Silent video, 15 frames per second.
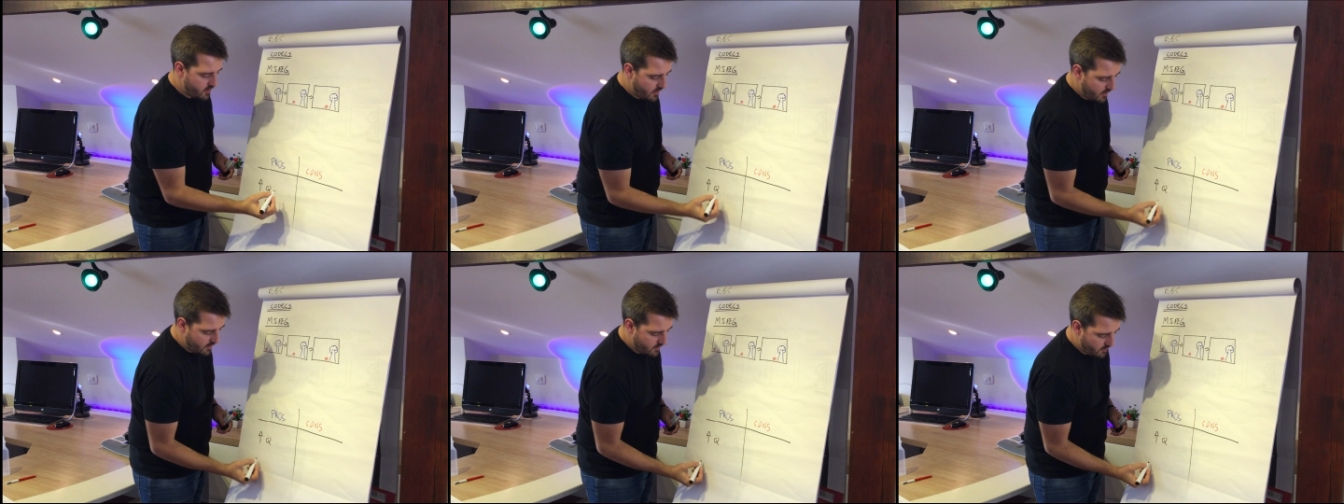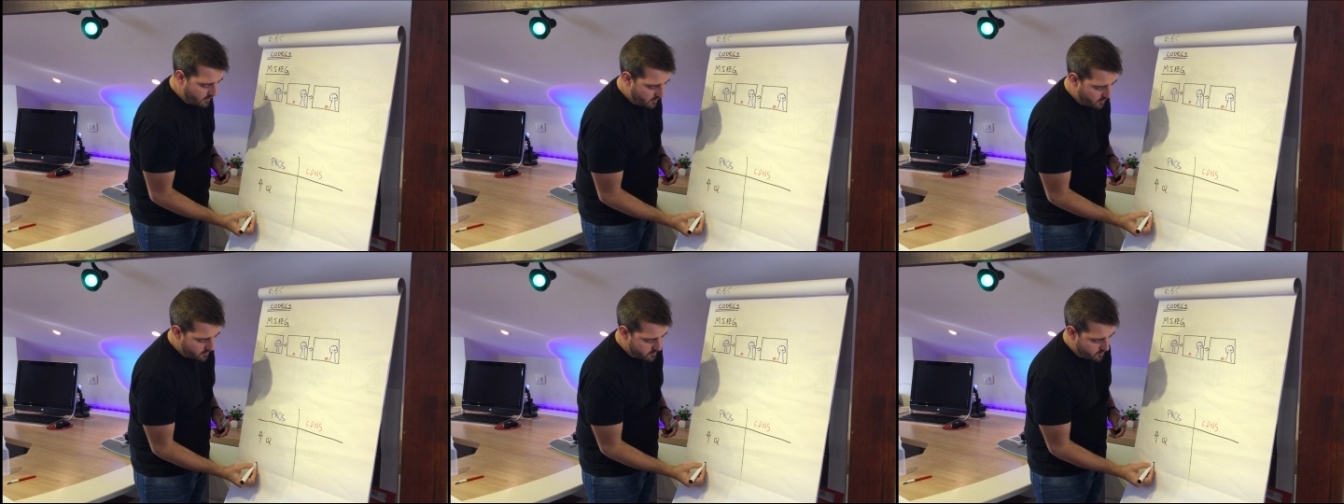And
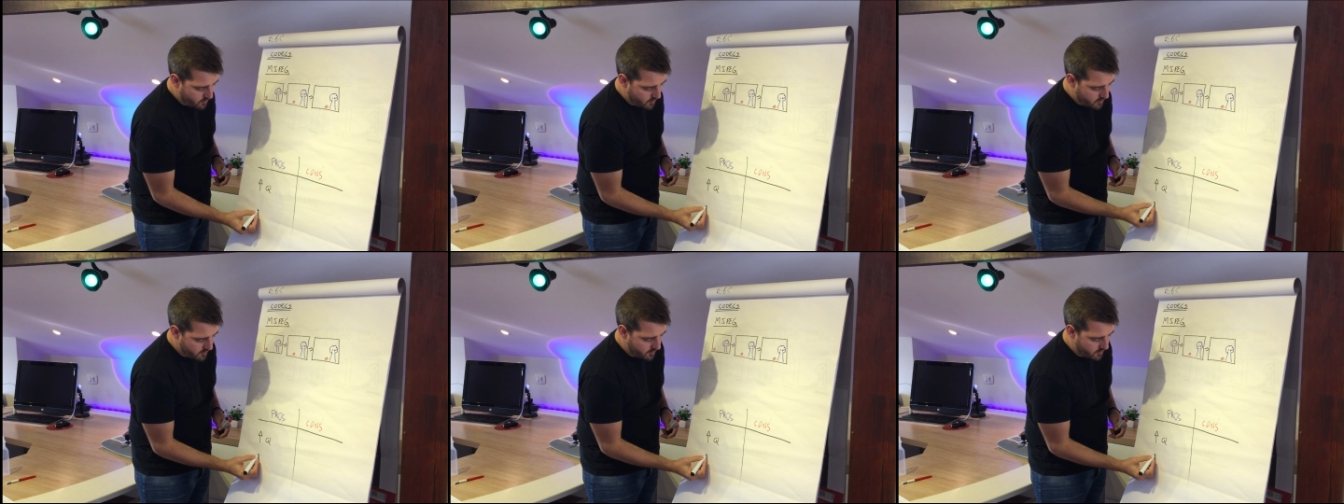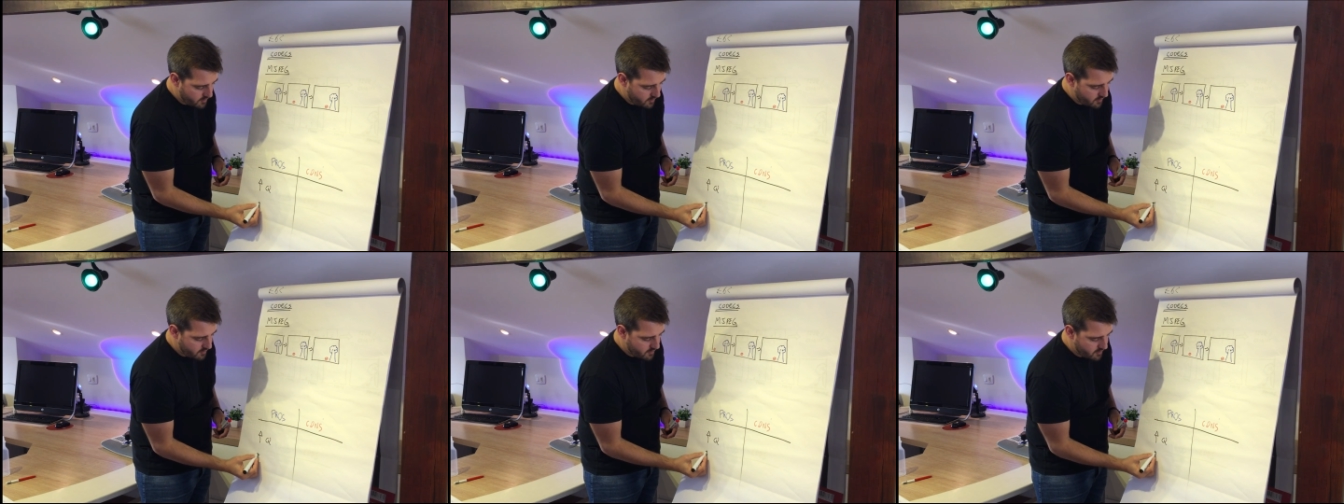another one
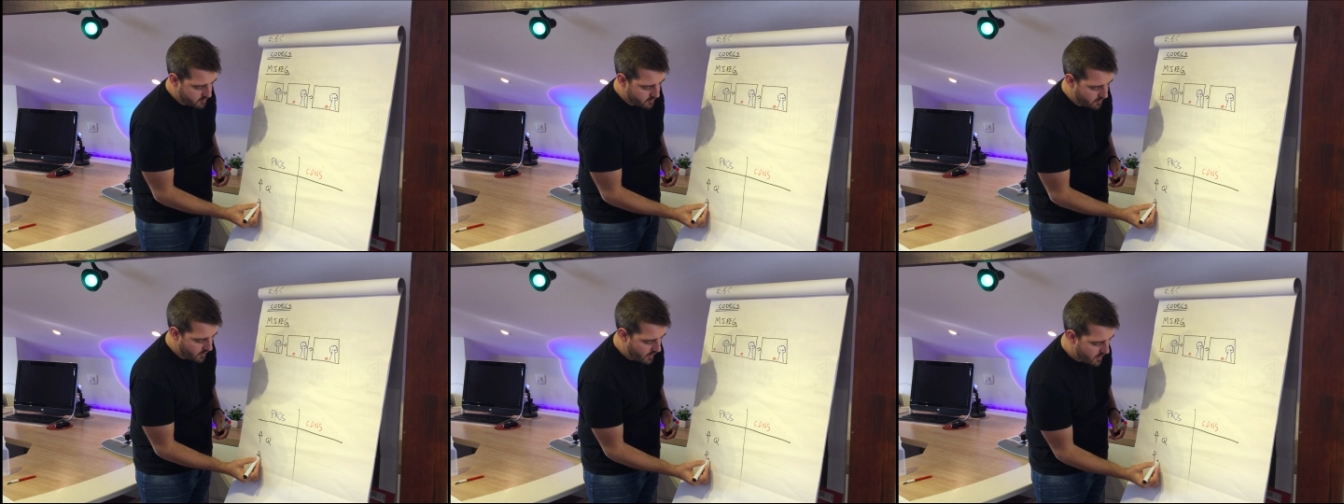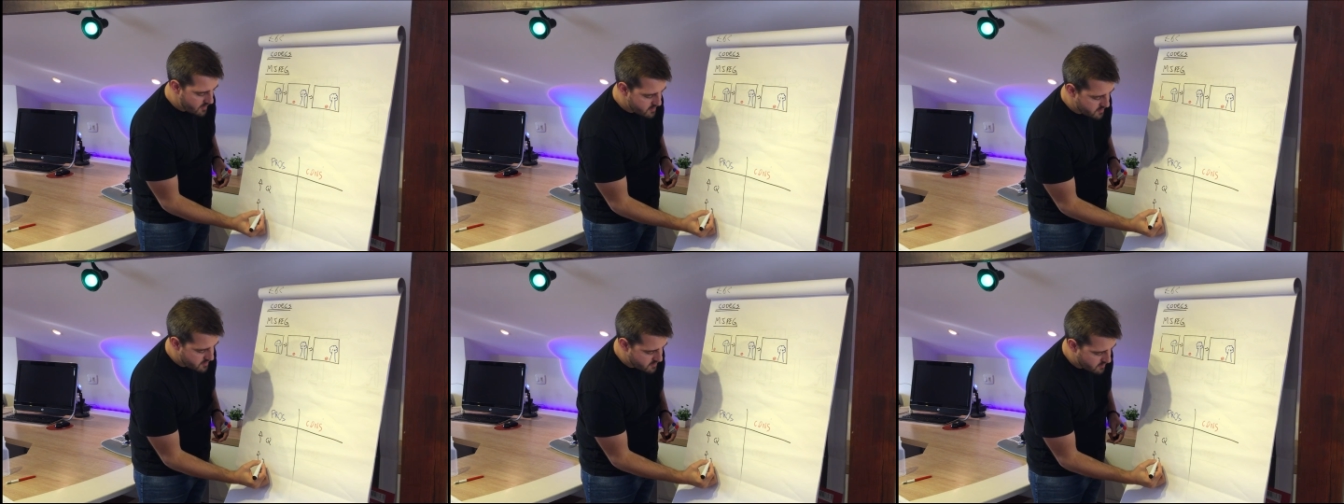here,
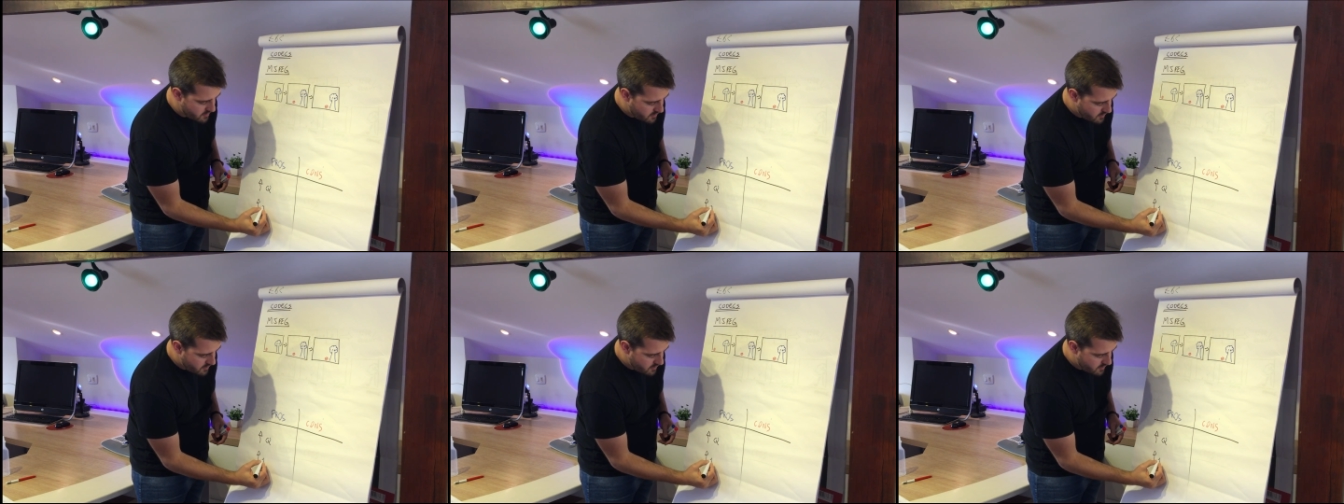less